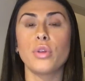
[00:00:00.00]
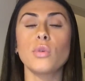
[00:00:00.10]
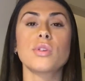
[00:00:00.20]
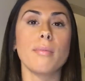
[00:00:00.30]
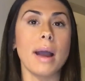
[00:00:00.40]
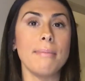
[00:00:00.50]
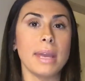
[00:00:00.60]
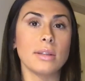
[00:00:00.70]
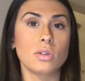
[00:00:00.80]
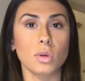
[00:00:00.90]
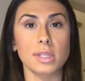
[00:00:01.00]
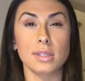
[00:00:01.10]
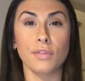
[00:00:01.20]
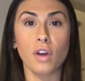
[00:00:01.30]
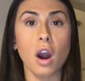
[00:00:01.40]
Those are my main
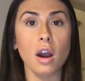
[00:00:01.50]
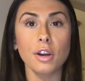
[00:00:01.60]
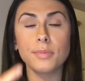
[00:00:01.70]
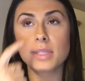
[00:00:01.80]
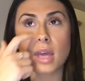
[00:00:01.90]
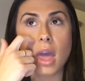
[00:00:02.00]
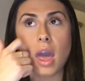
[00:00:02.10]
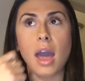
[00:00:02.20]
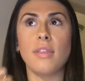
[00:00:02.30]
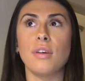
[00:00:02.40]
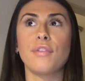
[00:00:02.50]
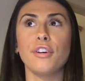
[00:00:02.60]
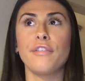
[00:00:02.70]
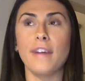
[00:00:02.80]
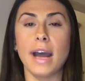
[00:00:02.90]
sources of carbs. And then for
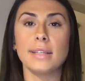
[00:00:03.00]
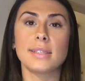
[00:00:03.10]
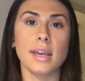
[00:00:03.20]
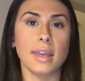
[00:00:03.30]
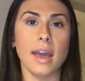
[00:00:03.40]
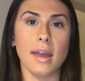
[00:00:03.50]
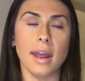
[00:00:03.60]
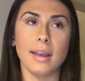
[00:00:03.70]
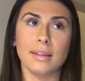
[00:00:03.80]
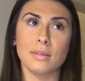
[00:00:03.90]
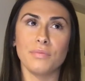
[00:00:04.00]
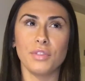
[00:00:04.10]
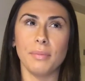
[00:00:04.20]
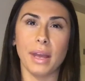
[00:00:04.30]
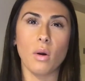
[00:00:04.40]
fats, again, I get them
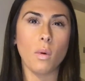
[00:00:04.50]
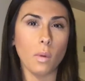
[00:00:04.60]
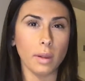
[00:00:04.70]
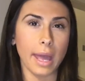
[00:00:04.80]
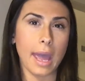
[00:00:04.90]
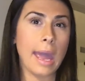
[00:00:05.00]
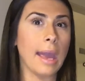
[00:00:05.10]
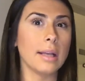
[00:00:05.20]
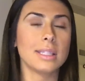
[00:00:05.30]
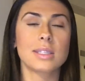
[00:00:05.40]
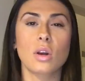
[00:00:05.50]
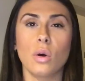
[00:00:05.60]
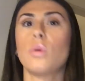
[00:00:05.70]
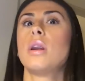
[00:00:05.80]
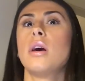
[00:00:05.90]
from like whole eggs,
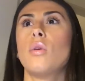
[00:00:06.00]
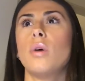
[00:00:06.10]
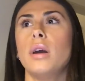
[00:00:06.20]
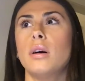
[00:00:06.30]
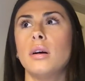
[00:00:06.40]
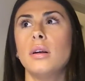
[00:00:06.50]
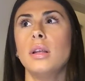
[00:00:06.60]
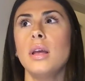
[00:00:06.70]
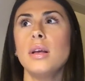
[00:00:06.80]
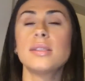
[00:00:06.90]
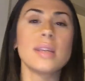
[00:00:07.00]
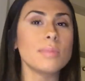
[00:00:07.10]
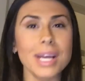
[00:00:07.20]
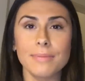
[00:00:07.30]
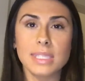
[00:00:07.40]
coconut oil.
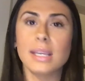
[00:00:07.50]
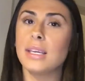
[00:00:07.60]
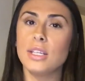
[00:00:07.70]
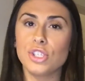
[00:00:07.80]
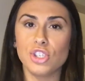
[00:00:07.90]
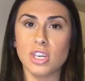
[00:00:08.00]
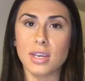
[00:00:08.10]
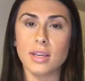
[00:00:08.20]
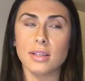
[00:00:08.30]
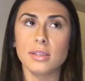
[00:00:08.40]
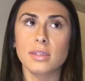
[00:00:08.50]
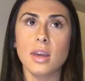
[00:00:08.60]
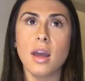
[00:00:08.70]
Sometimes I eat cheese.